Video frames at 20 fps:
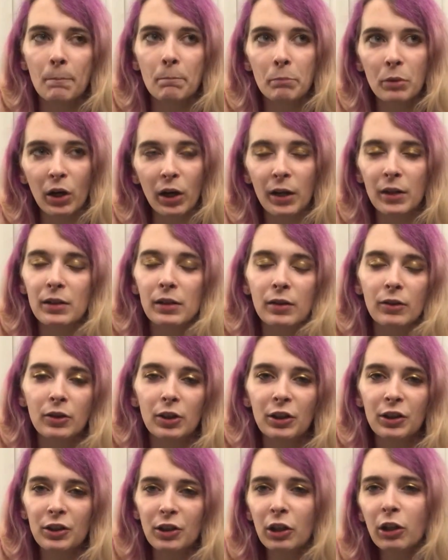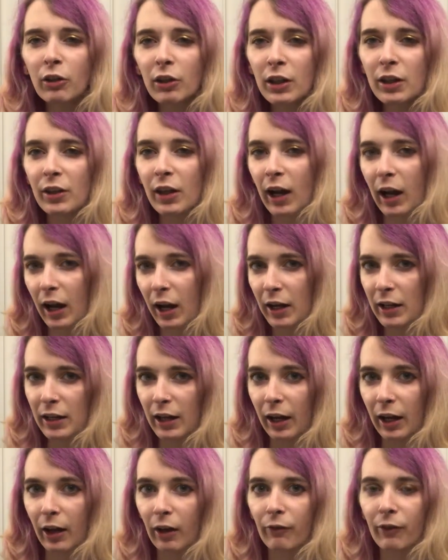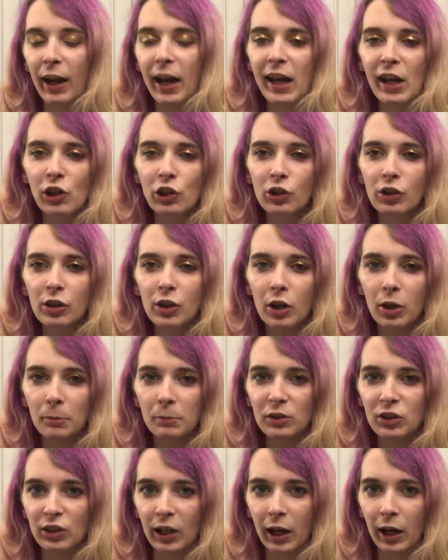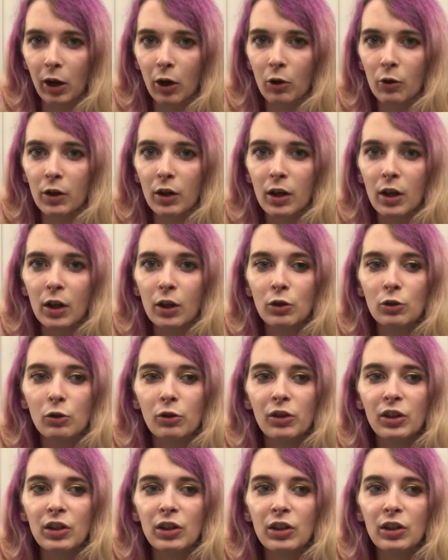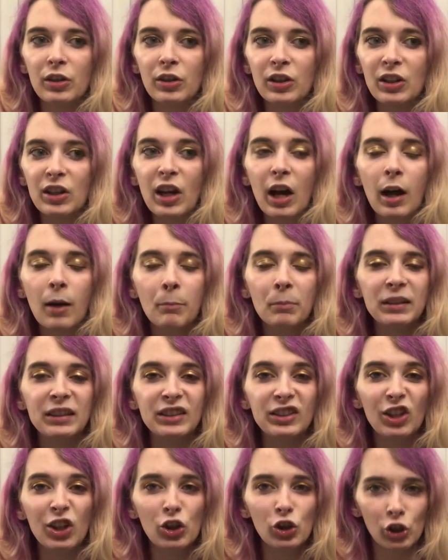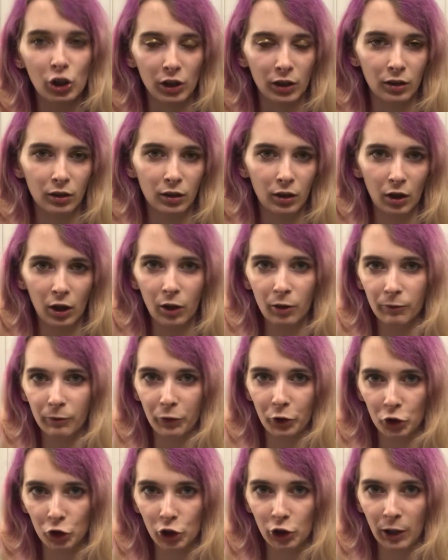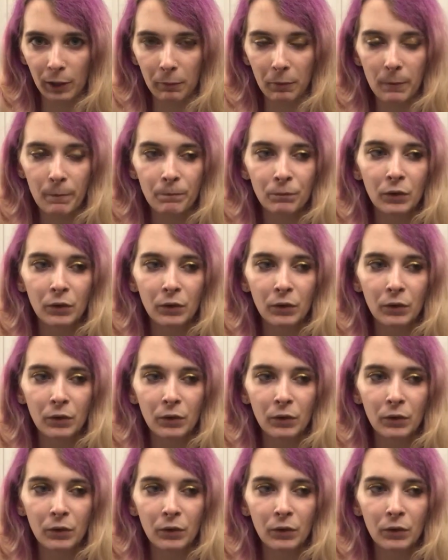But the theory that I have actually comes down to the composition of the chip.